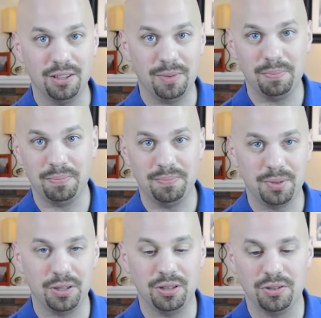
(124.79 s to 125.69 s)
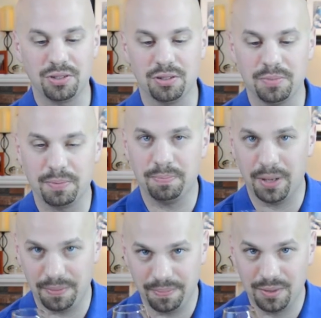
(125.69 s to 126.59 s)
You might burn your nose a little bit,
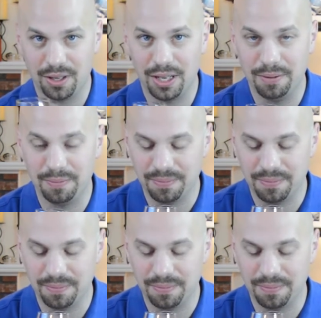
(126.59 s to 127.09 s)
but go ahead.